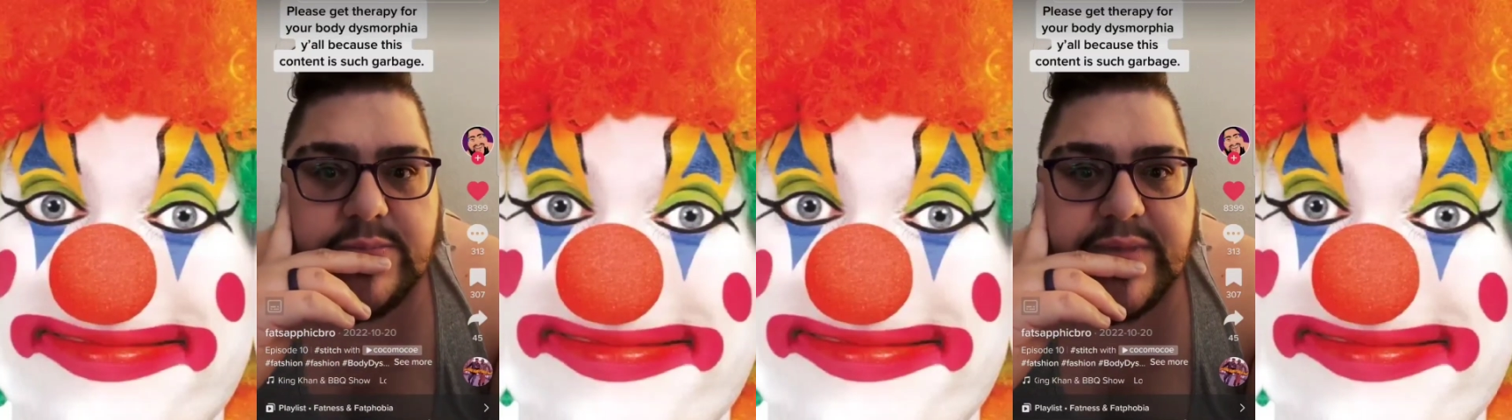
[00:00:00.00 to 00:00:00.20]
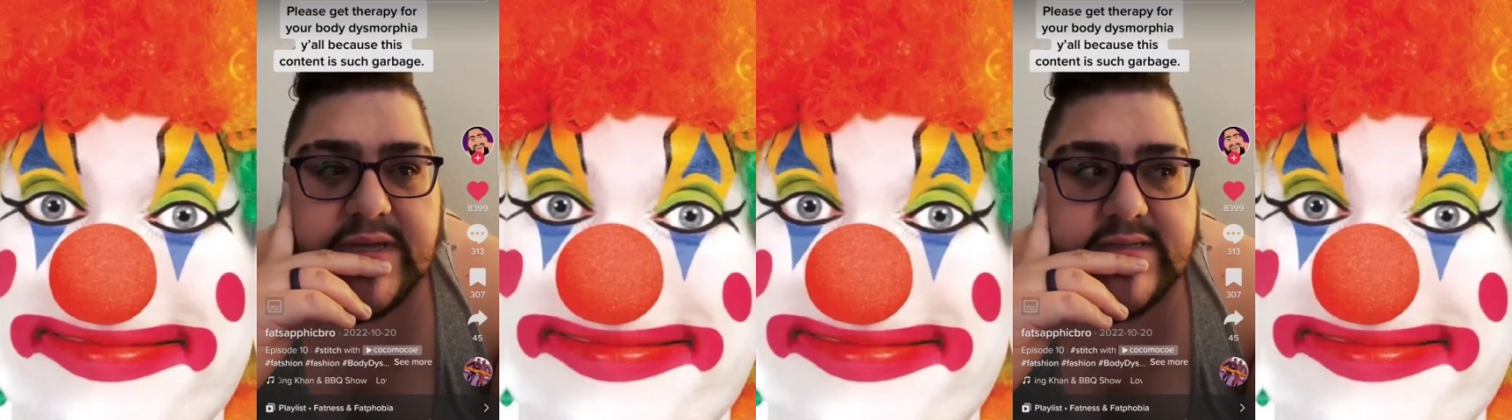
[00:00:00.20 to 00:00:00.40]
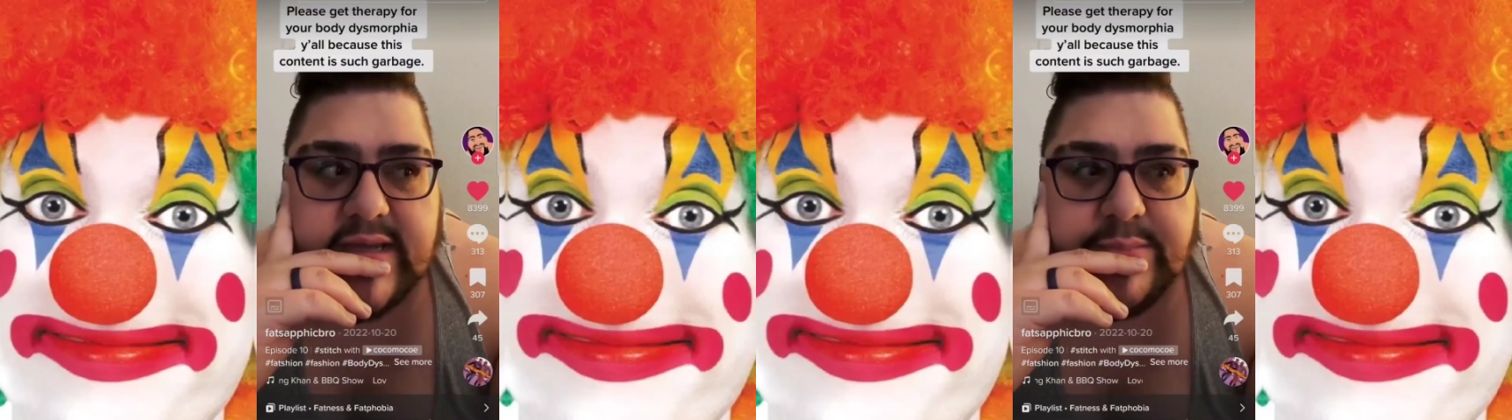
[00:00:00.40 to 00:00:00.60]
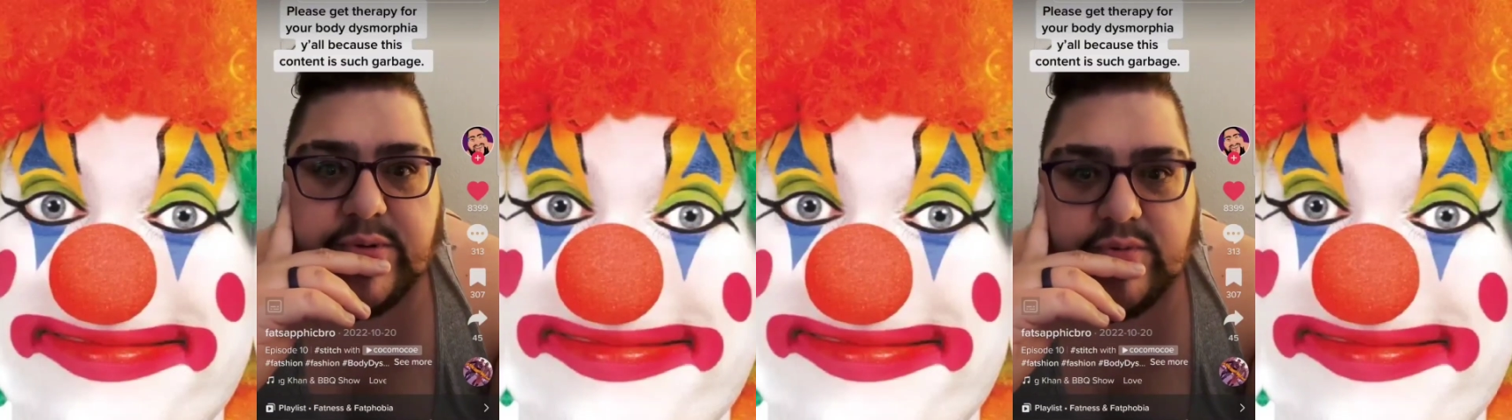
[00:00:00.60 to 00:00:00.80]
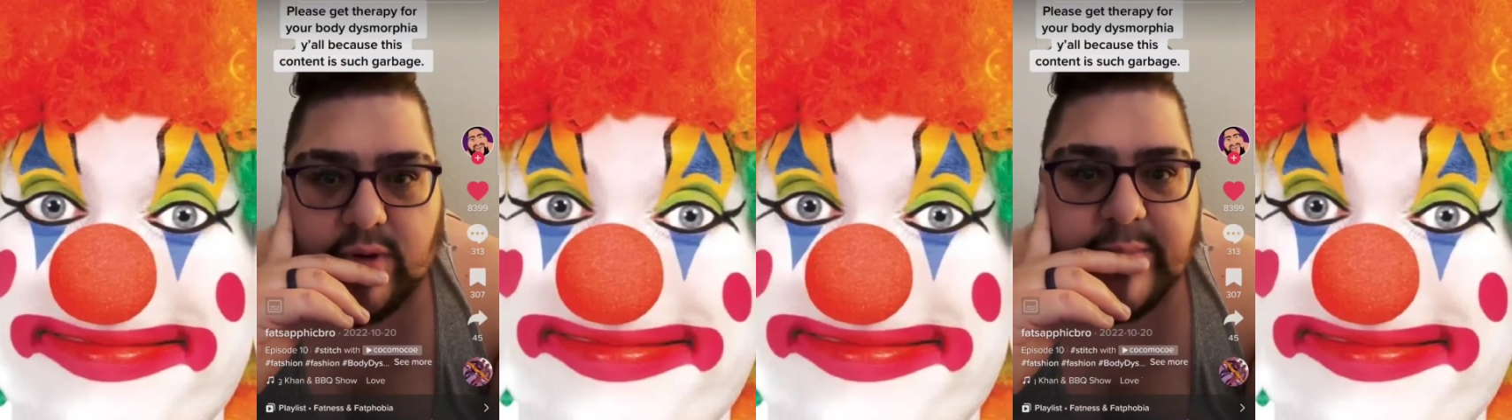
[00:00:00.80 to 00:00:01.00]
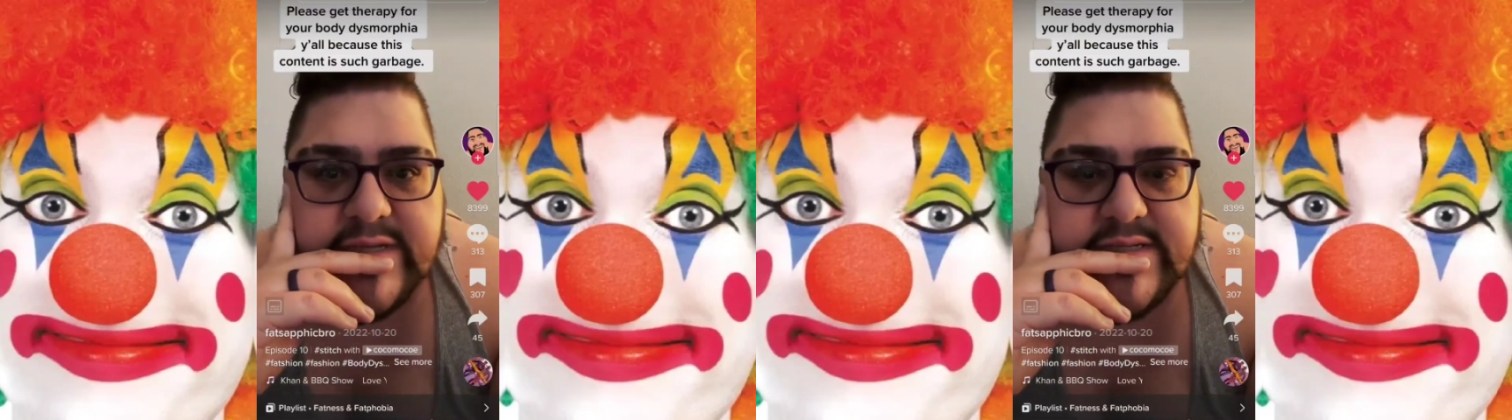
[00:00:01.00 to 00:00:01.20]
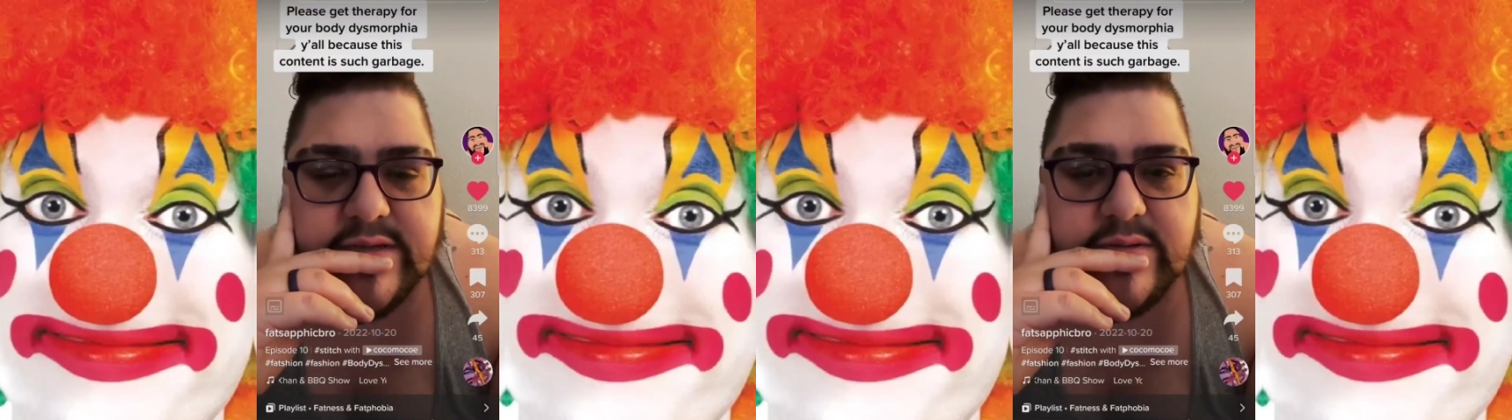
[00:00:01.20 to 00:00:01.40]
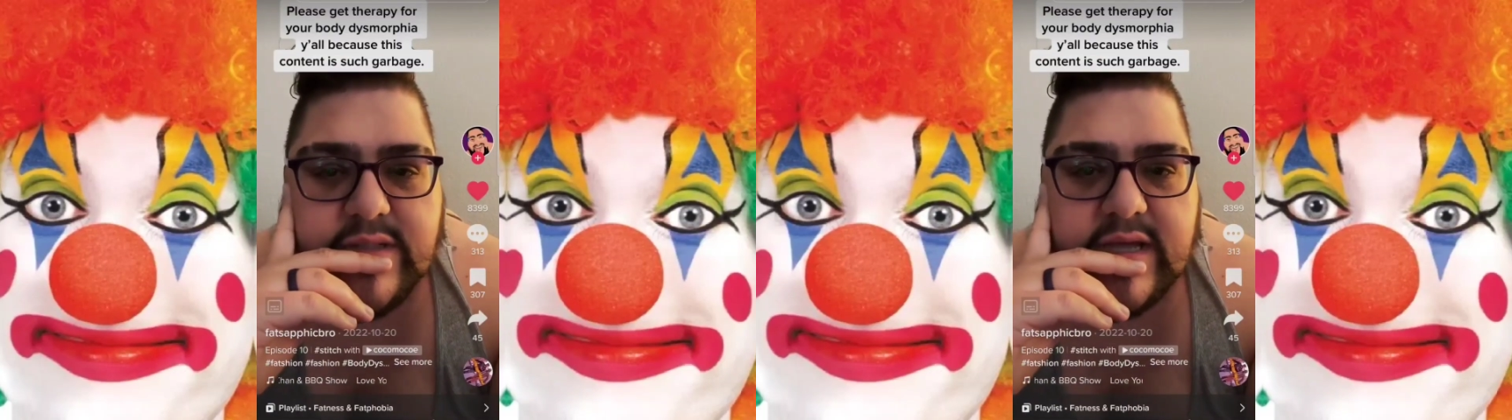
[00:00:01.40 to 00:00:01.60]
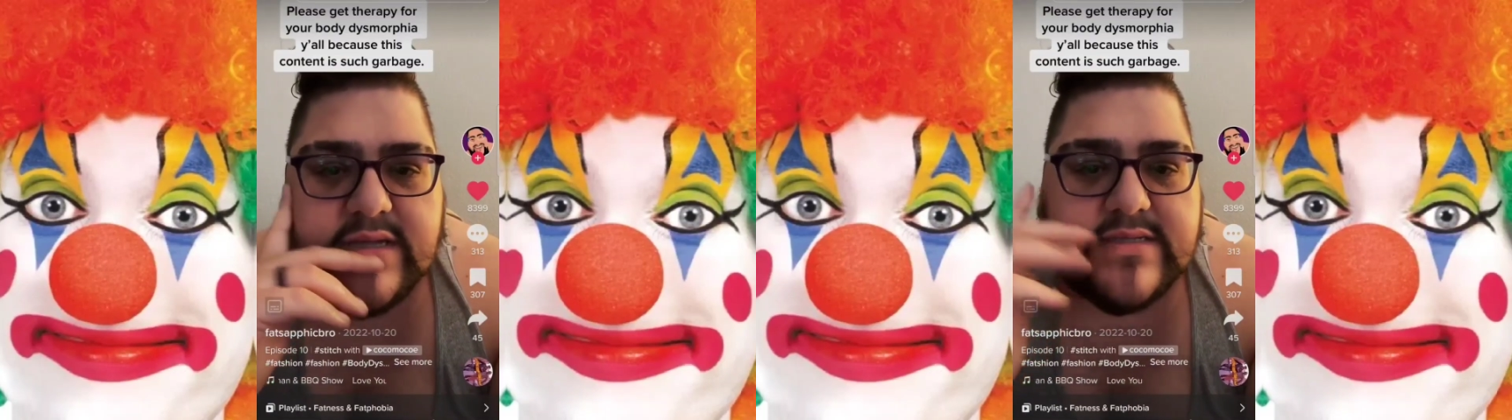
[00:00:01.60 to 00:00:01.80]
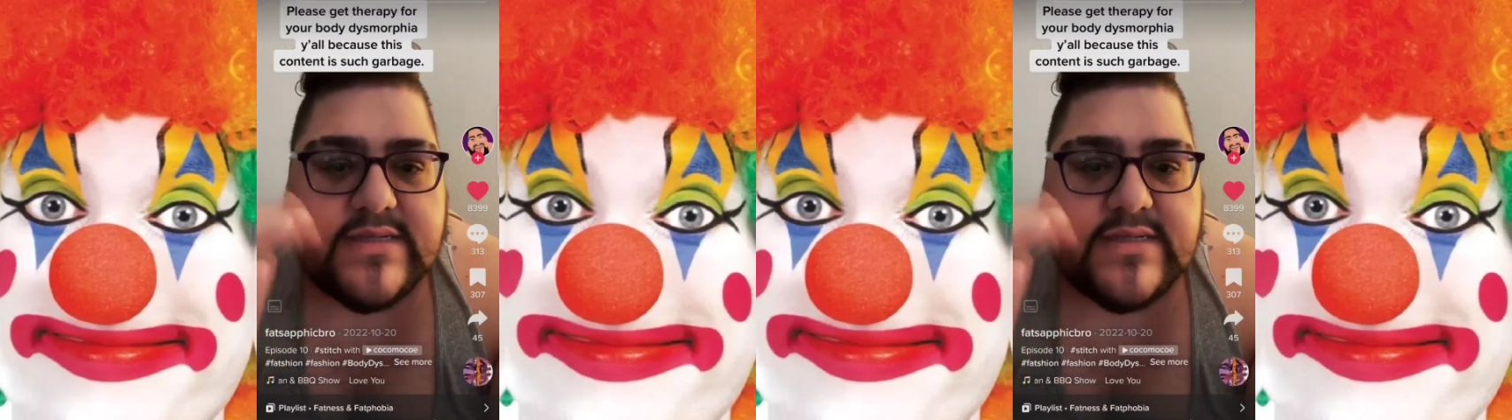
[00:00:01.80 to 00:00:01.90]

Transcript: Because I promise you that